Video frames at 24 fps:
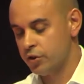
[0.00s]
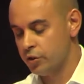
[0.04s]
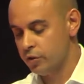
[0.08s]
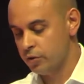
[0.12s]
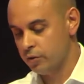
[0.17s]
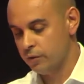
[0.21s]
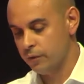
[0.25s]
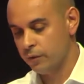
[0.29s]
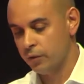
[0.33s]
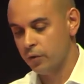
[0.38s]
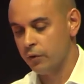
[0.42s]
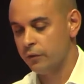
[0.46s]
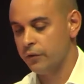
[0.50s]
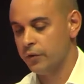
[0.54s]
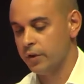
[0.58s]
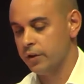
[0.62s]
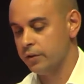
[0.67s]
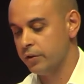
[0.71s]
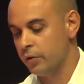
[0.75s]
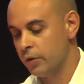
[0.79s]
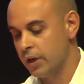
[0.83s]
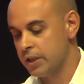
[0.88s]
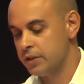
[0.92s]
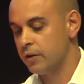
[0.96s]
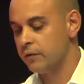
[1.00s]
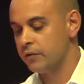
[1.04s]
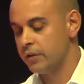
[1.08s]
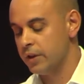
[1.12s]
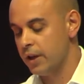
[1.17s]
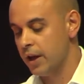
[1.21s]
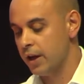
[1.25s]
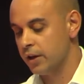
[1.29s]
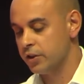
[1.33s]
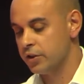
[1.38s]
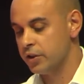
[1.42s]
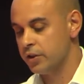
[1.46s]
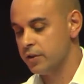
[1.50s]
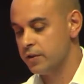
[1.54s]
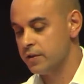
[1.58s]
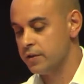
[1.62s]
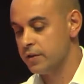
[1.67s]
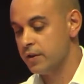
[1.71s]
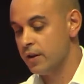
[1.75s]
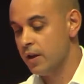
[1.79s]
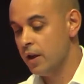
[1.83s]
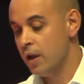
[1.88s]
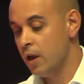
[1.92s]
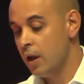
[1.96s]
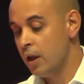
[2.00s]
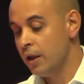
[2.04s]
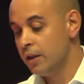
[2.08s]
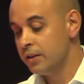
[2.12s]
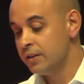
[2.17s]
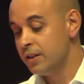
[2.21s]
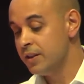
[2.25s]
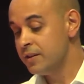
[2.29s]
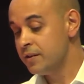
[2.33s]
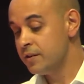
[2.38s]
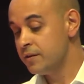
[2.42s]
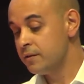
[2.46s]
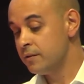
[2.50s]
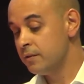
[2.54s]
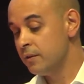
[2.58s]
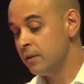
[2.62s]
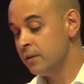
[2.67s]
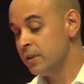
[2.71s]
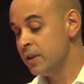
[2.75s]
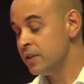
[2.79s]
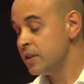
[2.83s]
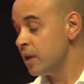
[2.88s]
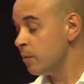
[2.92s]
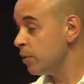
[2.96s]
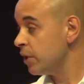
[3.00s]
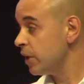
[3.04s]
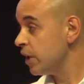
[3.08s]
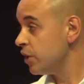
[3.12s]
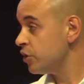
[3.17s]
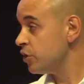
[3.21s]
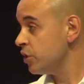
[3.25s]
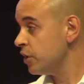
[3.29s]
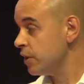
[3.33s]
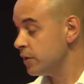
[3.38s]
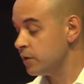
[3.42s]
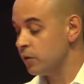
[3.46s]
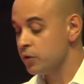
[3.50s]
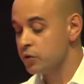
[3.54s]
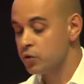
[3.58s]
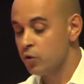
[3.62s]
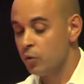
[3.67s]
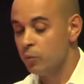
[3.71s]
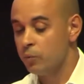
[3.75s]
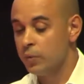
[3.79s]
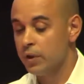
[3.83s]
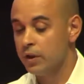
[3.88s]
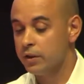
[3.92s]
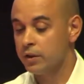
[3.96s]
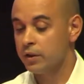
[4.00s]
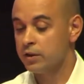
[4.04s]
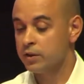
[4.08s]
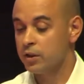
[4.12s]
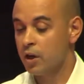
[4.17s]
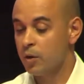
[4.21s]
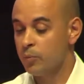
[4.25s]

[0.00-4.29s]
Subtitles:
to fulfill the rest of the actions. This application is also built on